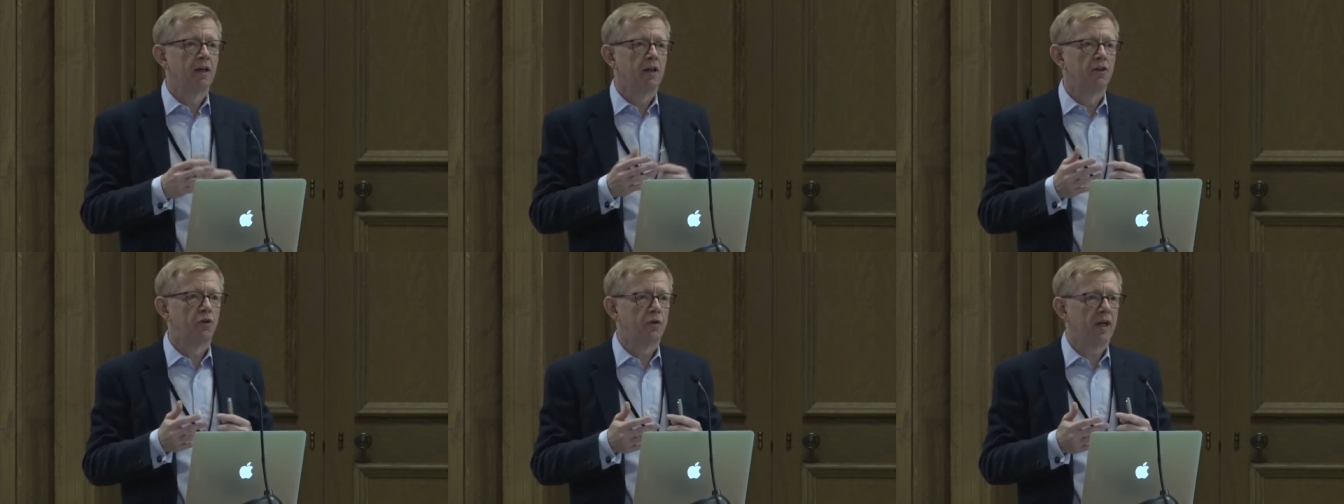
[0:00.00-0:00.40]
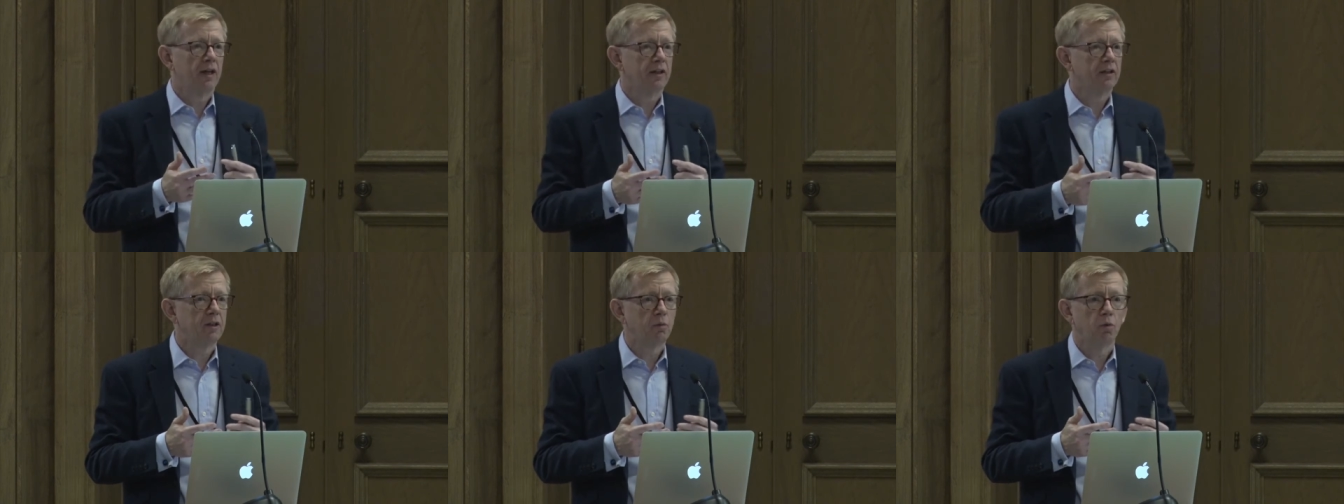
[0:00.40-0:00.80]
the
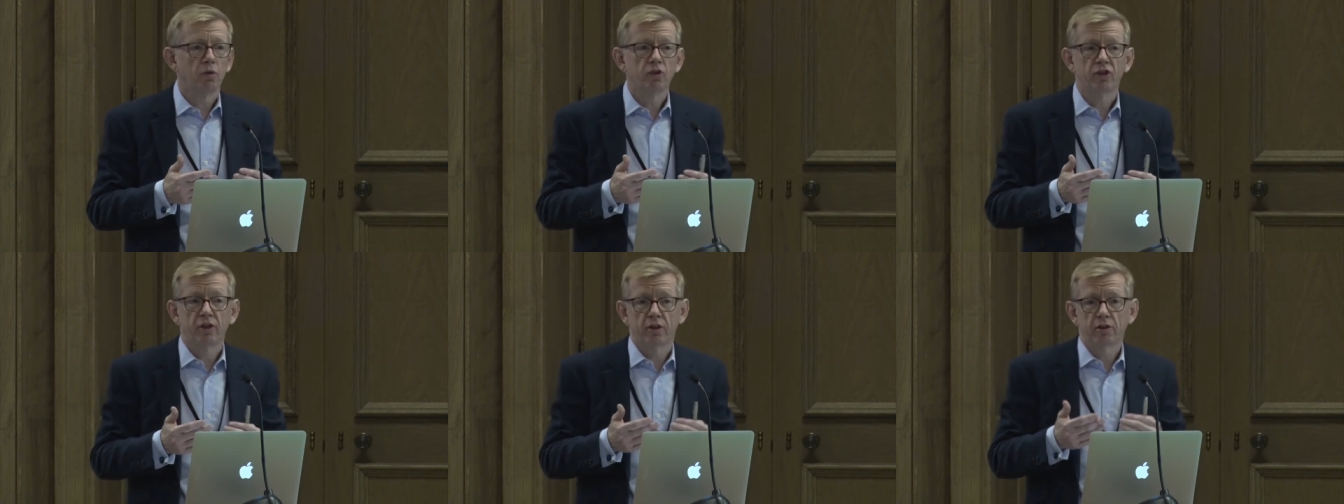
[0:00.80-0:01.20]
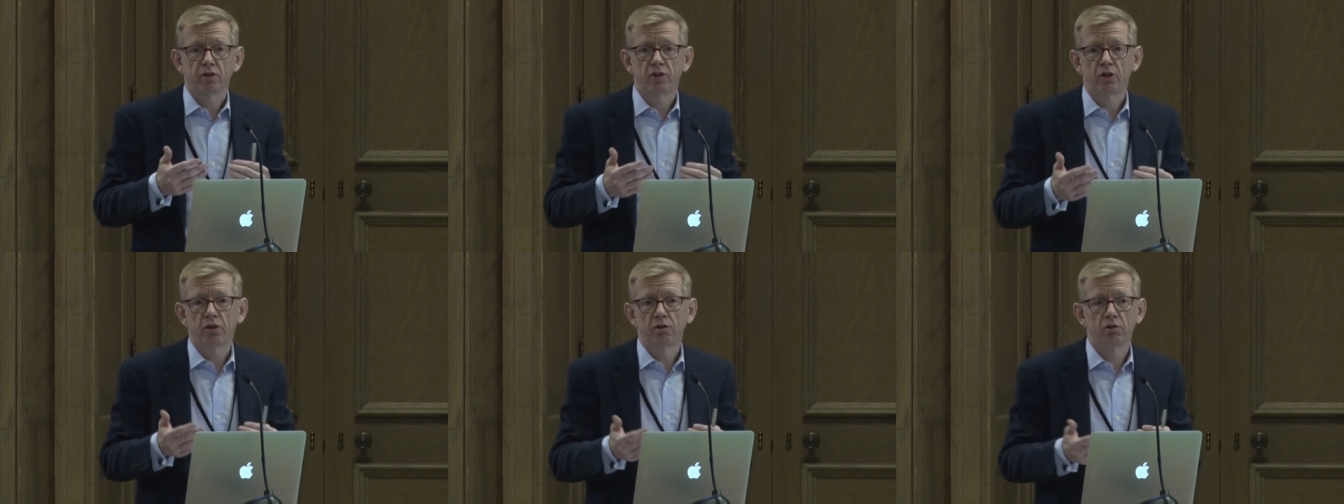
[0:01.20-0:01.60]
reality was that
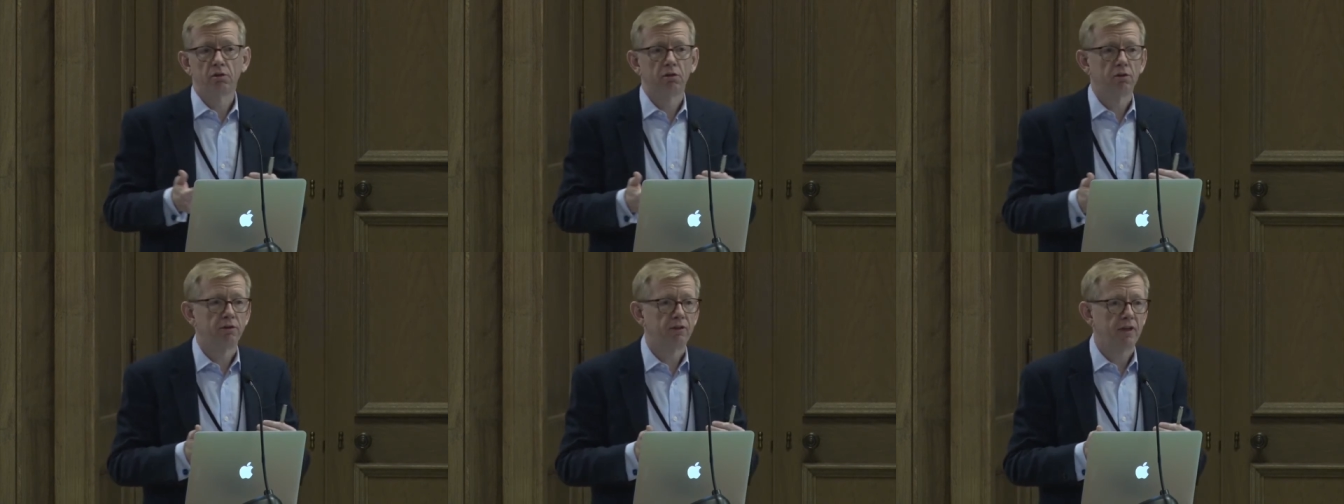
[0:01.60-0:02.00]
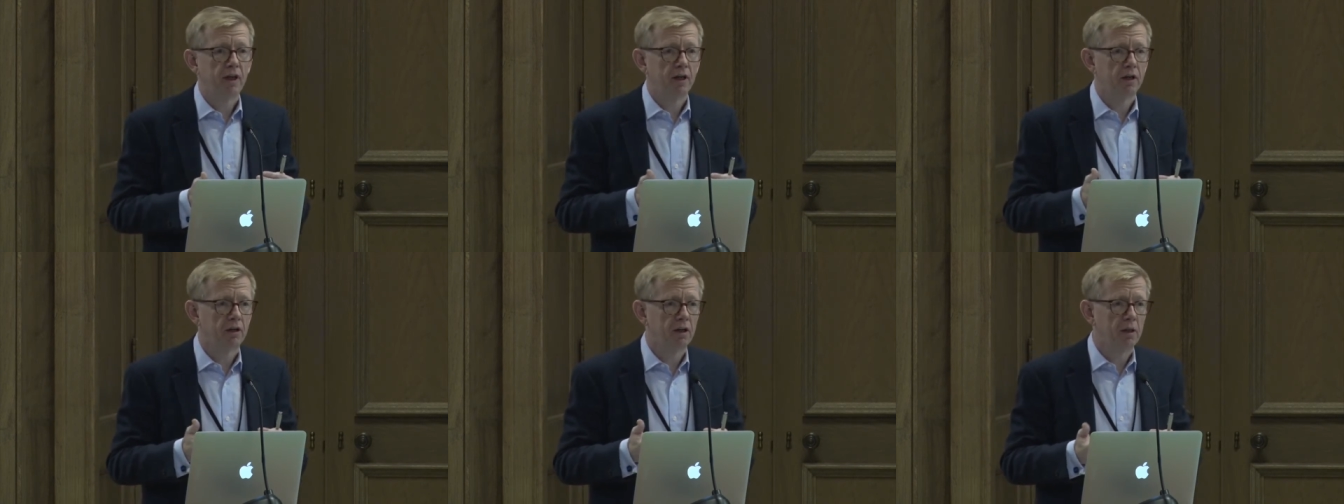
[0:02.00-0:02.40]
until the
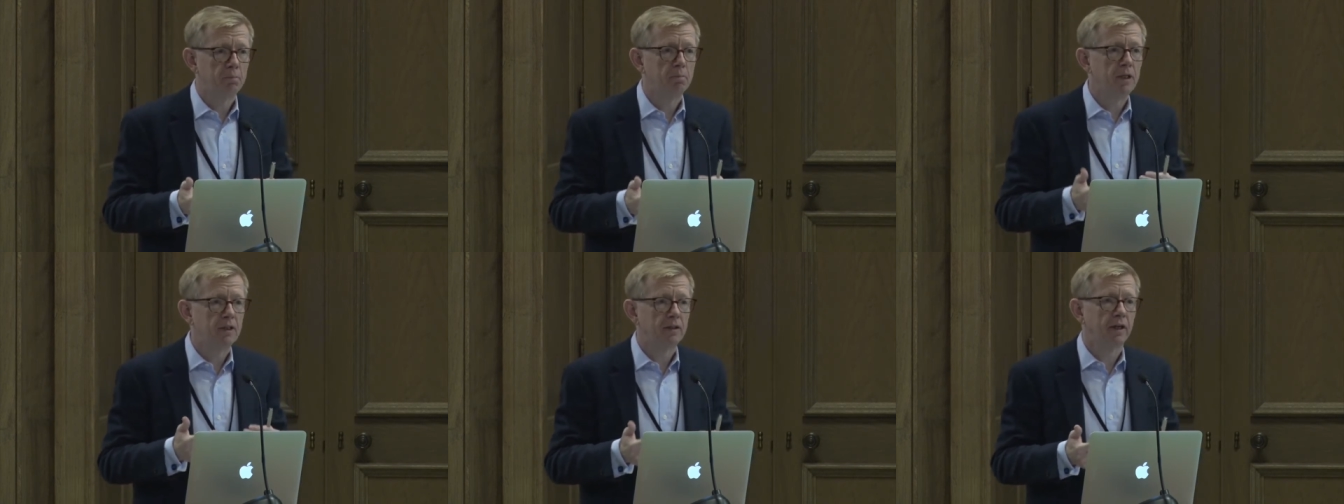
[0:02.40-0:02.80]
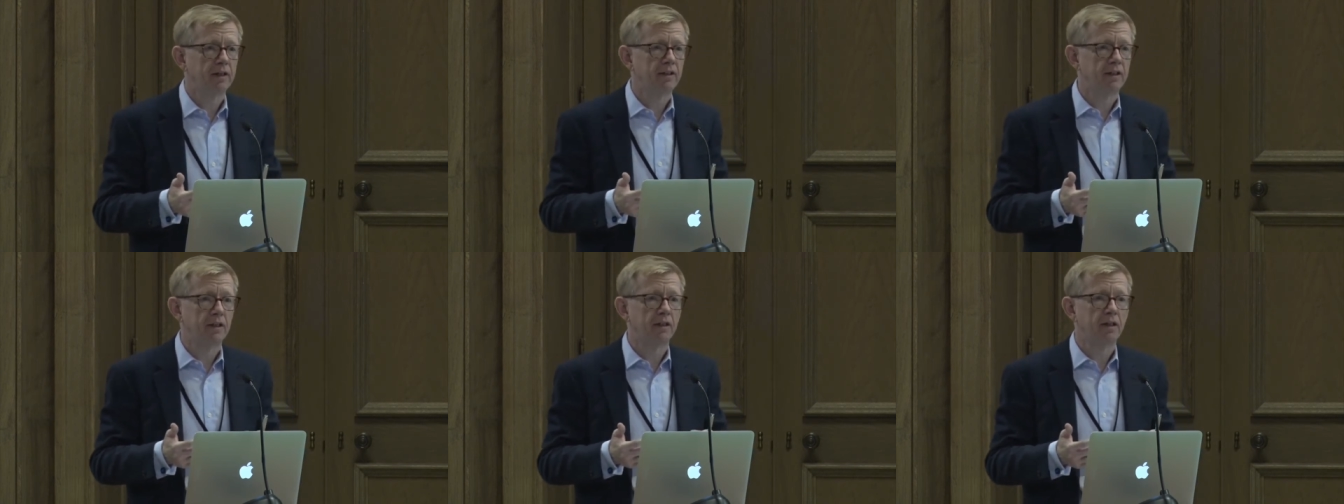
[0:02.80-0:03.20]
early mid
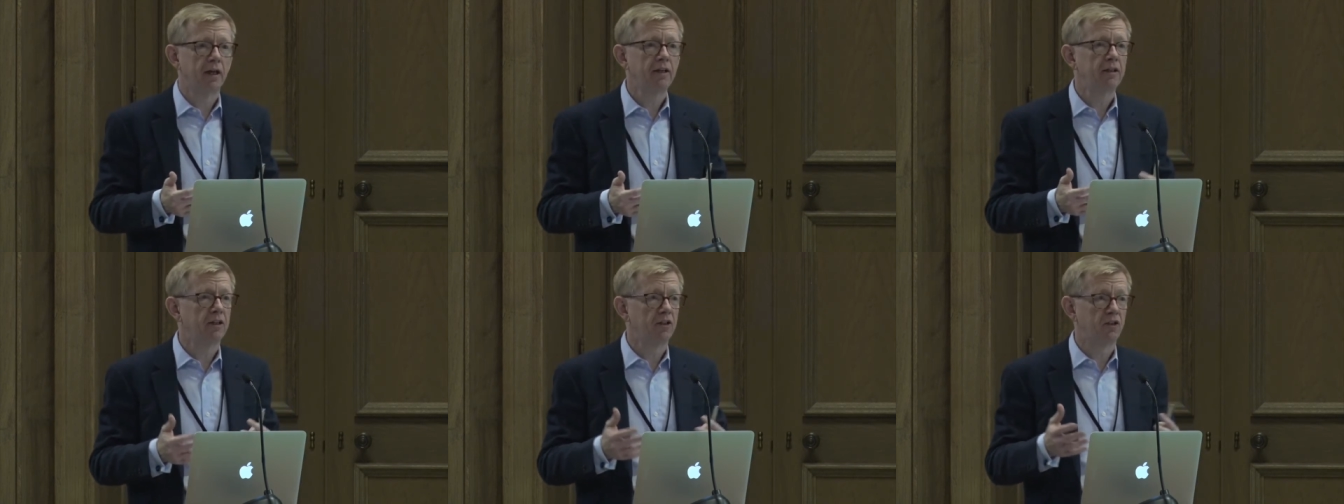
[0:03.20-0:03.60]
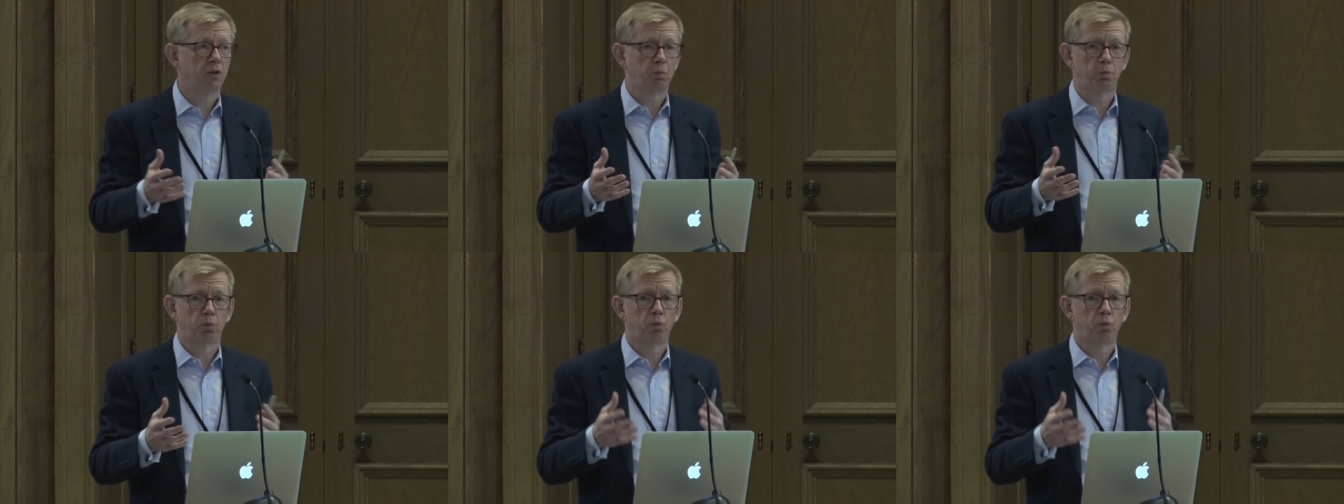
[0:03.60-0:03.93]
1990s,